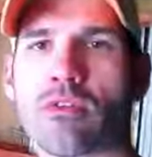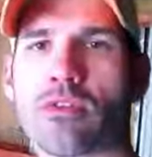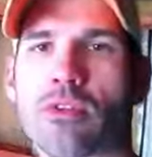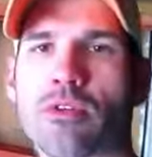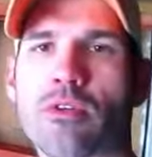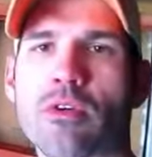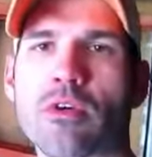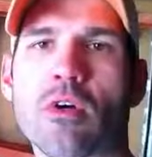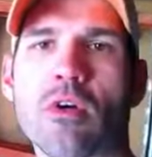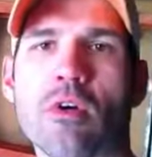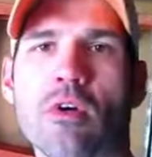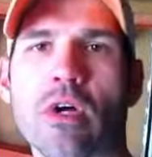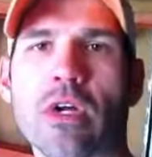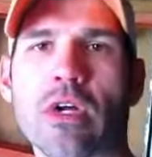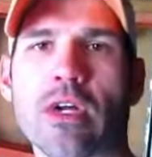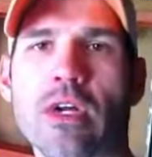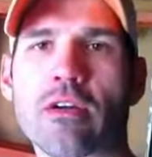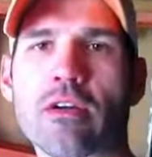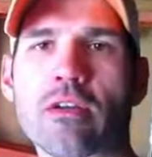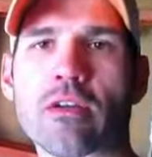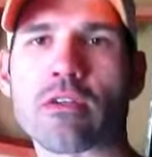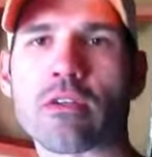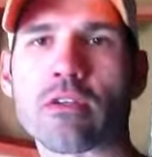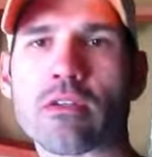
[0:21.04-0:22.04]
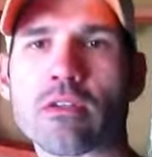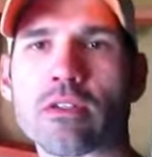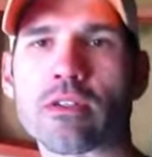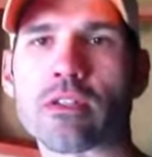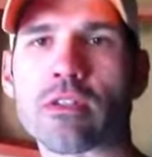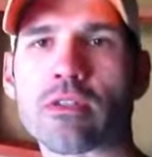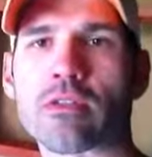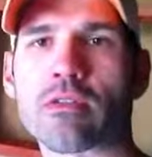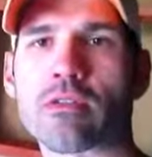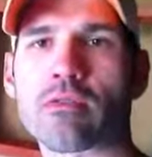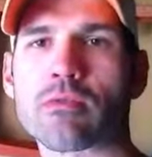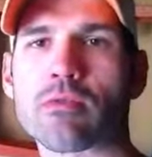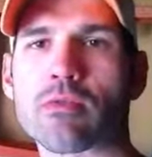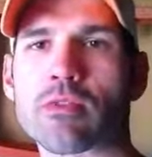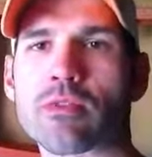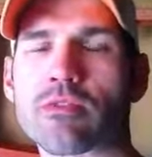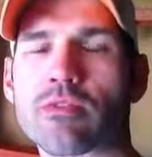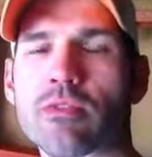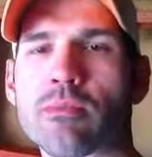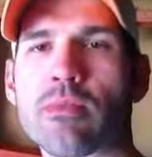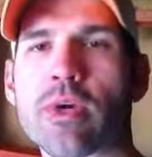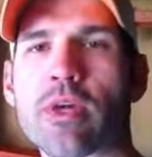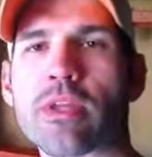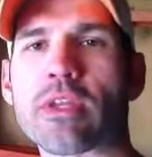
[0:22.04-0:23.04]
So the call I got earlier was
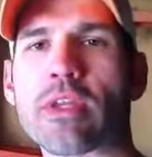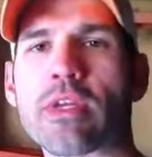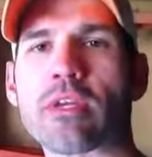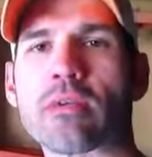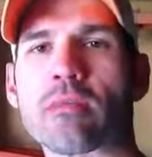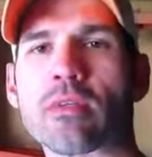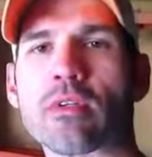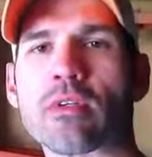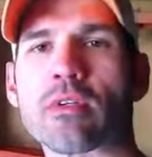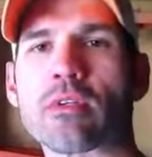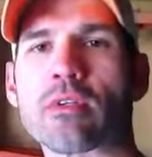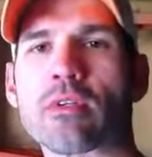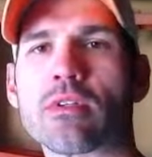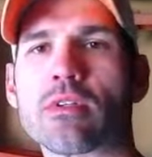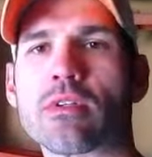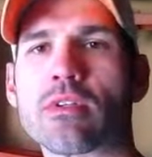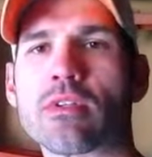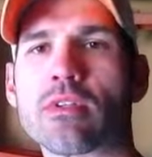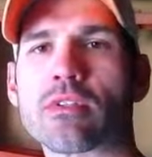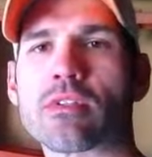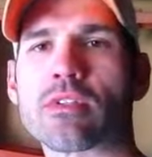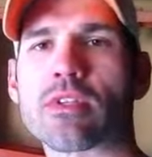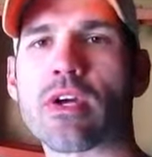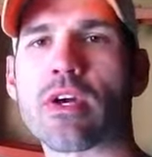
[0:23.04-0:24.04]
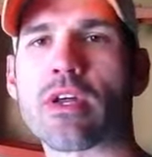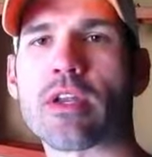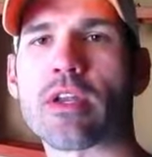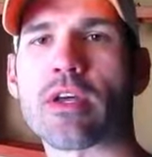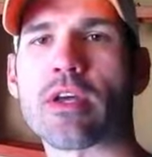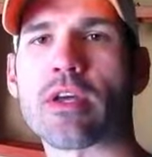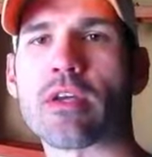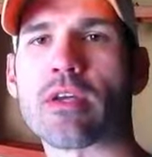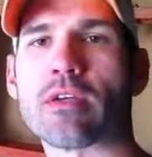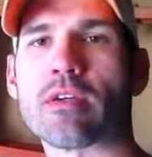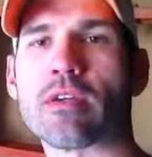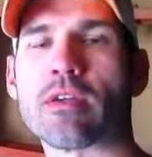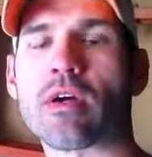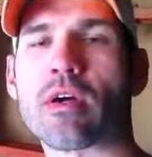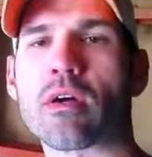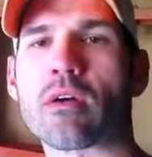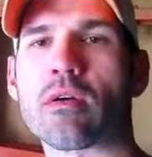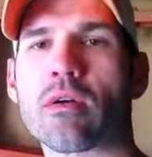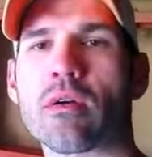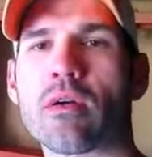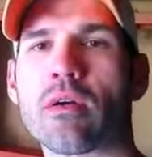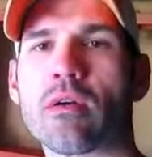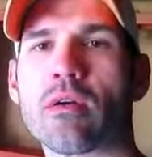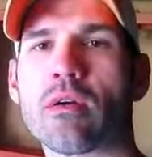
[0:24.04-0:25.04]
from my neighbor. He's got a
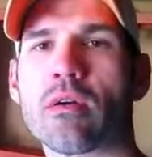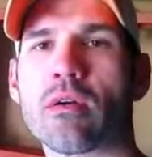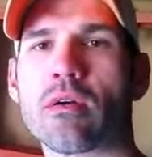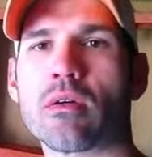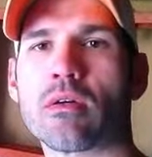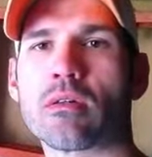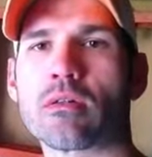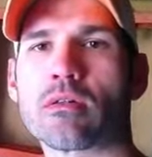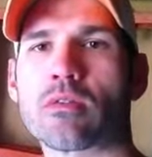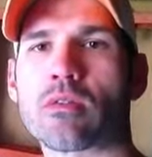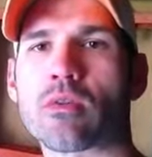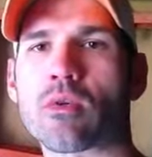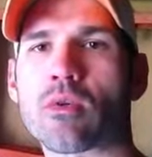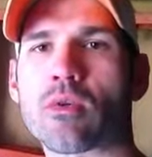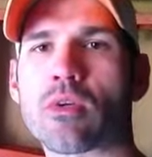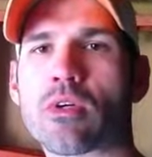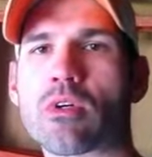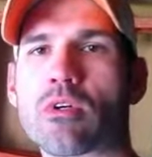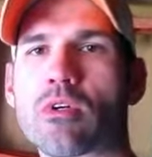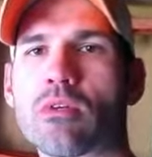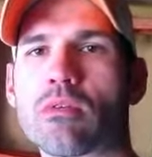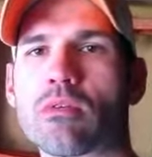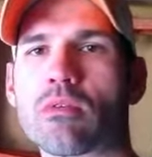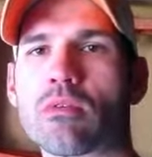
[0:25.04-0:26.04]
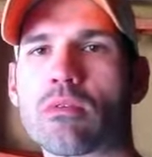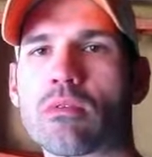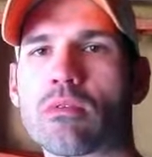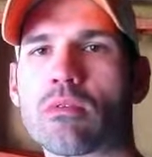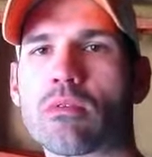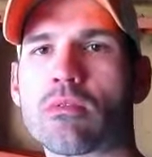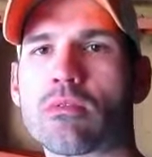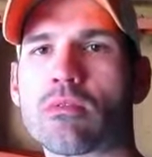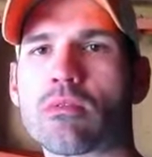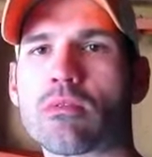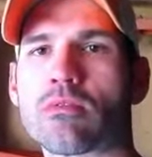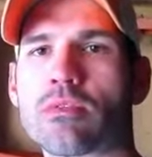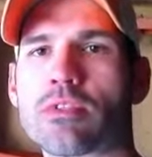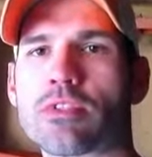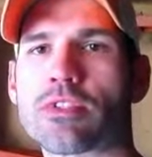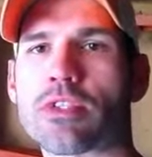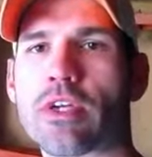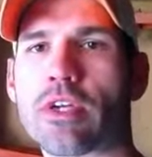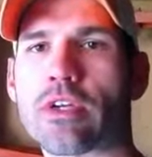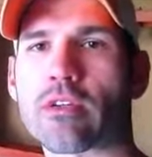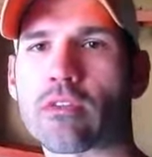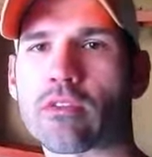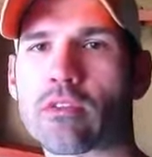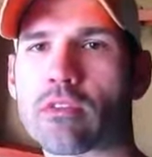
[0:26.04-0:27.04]
Toro
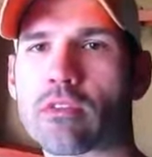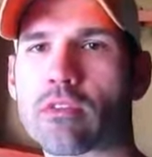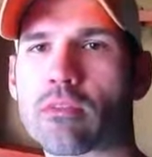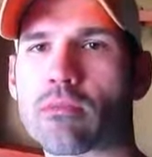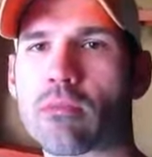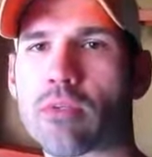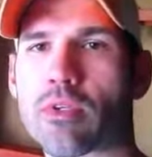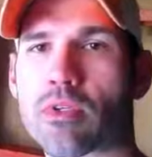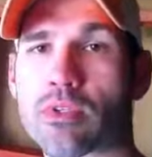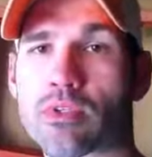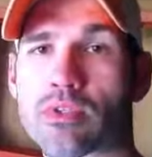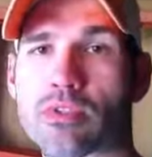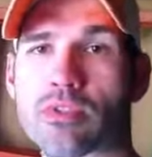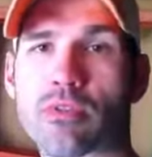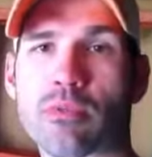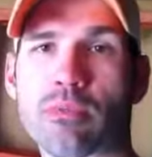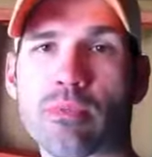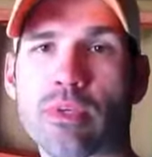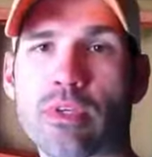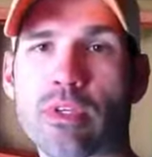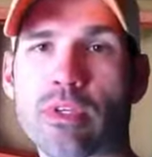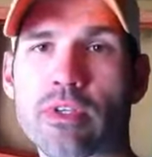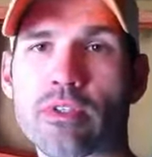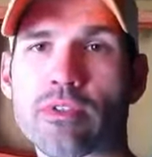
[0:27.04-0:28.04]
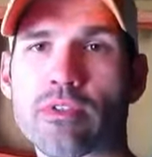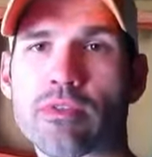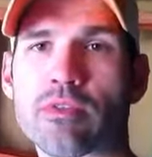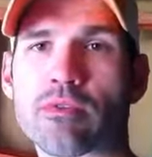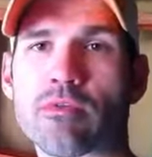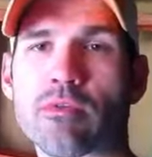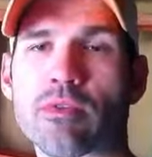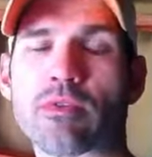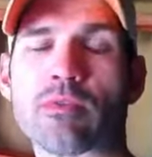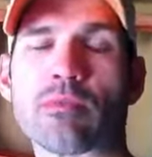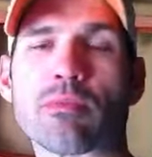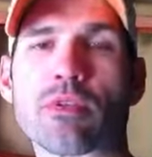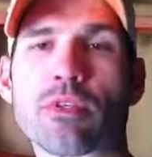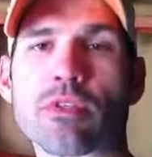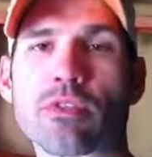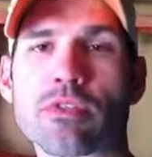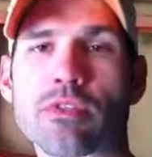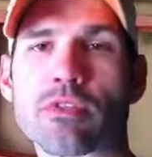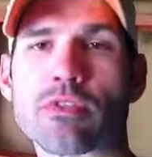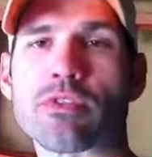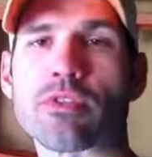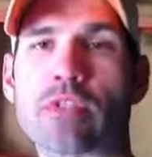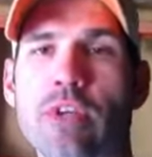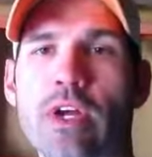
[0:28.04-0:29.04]
recycler personal pace with the Briggs
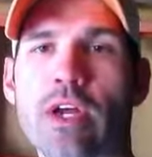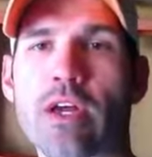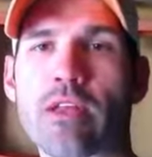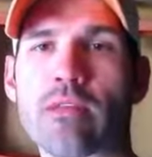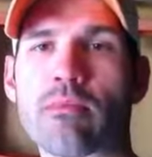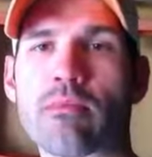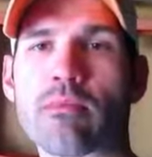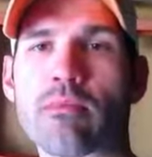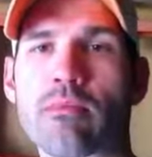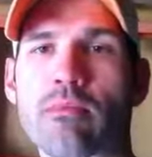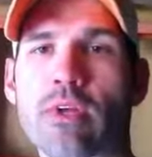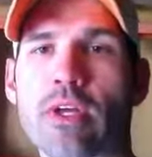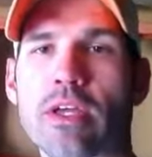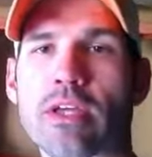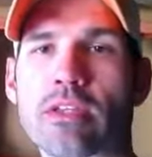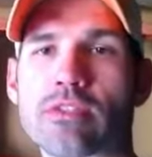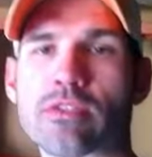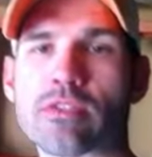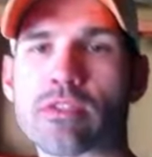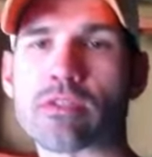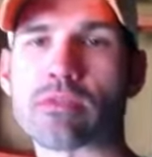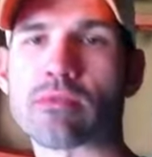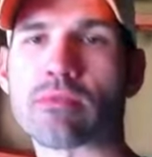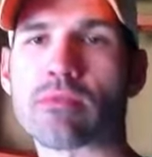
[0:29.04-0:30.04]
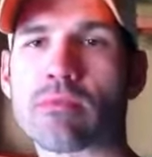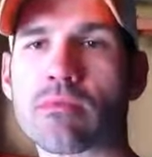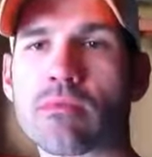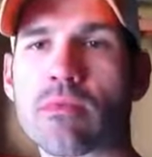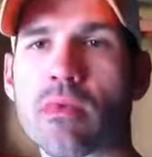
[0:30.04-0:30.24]
& Stratton engine.